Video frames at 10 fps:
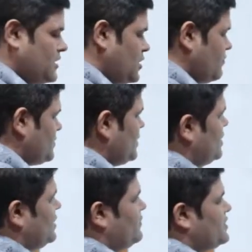Degree of
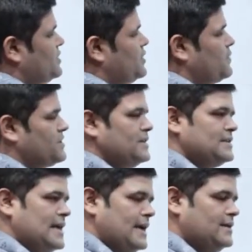differential equation is
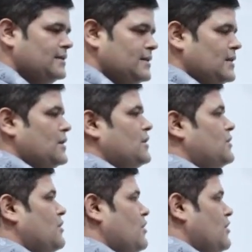that
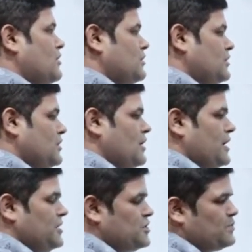the
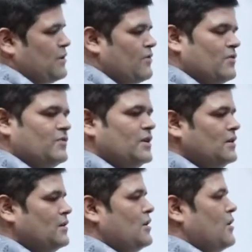highest power of
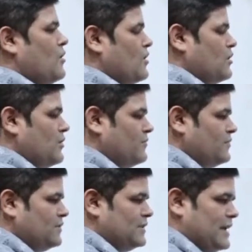the order of
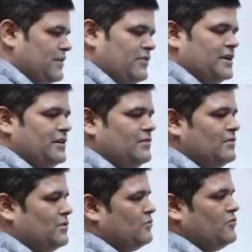derivative
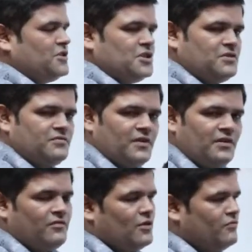which is
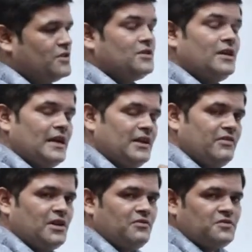free from, which the
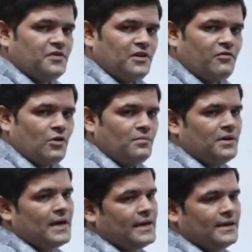derivative is free from
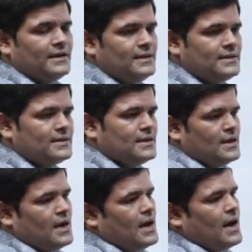radicals
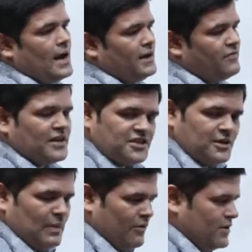and
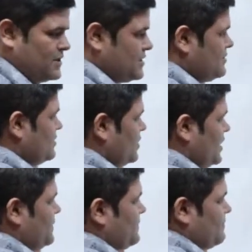fractional powers.
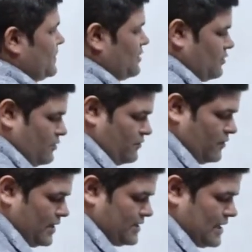Okay, so
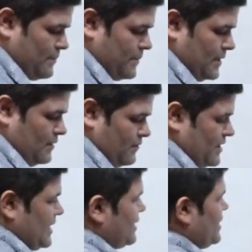for example, we
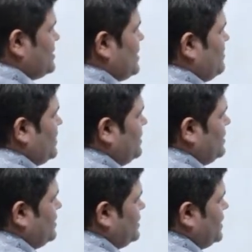take the example
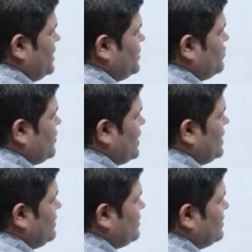d2y